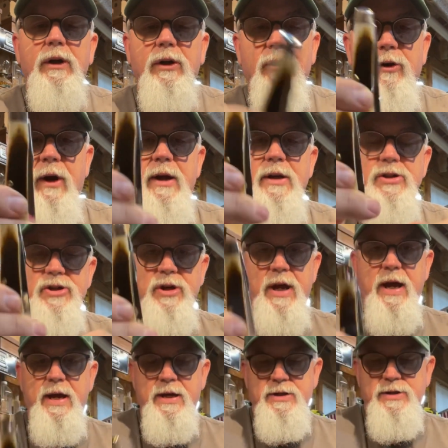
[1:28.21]
Great
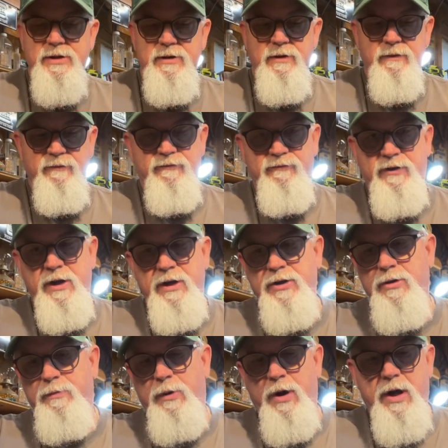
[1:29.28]
size, fit in your
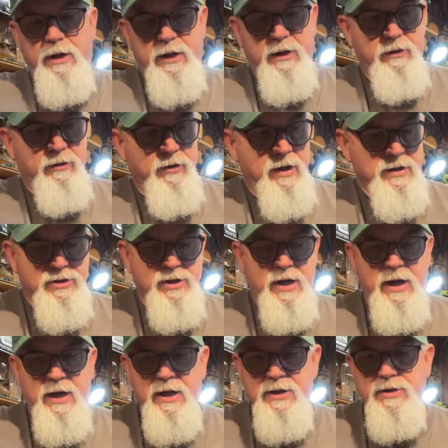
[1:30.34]
pocket, and great
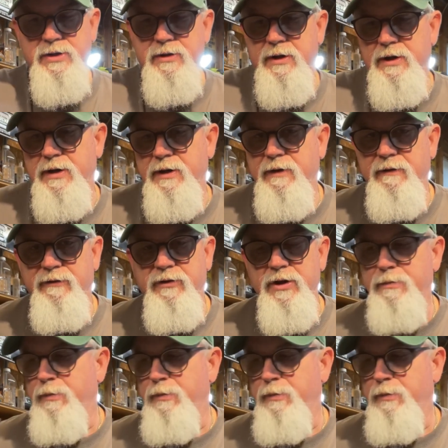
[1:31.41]
size for your